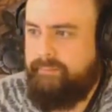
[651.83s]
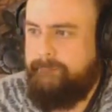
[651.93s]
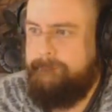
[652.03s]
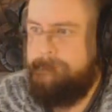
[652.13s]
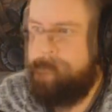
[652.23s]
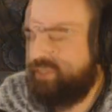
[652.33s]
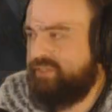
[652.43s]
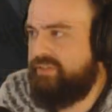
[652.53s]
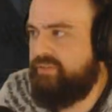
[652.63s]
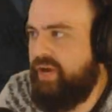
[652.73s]
I think
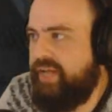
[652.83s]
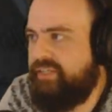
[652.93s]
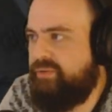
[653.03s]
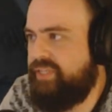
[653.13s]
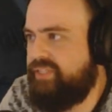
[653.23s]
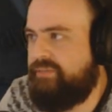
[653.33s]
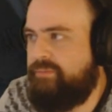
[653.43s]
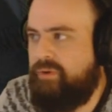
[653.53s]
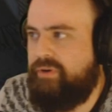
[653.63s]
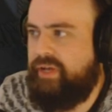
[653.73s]
that the Rising Winds is
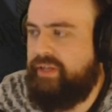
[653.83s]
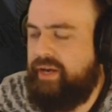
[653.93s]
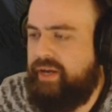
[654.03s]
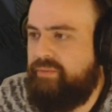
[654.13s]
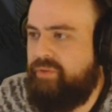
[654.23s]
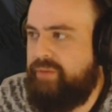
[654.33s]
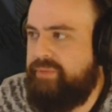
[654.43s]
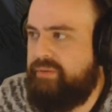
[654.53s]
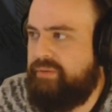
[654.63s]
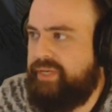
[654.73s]
important. I want to be
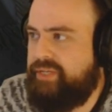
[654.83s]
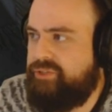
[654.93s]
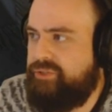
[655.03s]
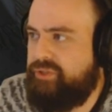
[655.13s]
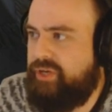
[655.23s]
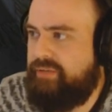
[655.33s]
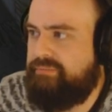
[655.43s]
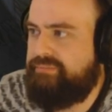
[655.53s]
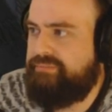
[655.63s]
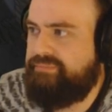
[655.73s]
able to make a 2-drop.
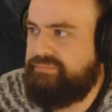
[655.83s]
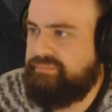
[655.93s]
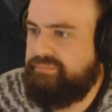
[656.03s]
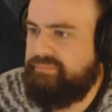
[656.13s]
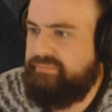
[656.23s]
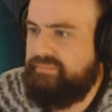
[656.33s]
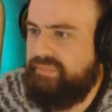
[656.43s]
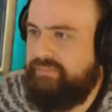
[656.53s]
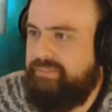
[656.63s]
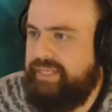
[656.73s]

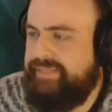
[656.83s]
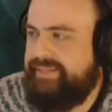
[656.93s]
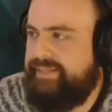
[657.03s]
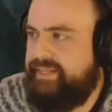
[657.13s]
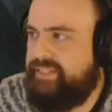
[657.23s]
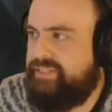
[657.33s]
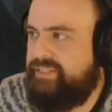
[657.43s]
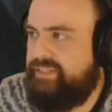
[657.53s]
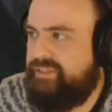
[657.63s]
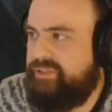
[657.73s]
The Bees, I think,
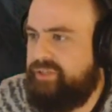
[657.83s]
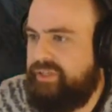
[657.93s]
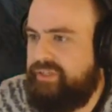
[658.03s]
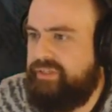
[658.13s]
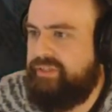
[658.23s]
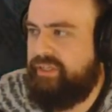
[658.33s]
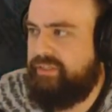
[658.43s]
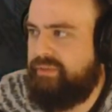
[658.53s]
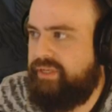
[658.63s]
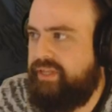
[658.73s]
is too good not to
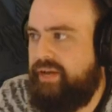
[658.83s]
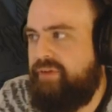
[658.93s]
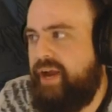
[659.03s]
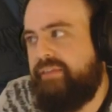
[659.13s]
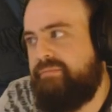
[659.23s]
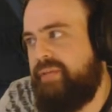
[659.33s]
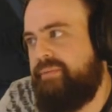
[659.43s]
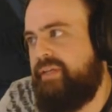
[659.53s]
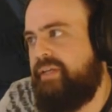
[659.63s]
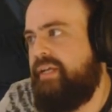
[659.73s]
play. Yeah, Wrath, maybe.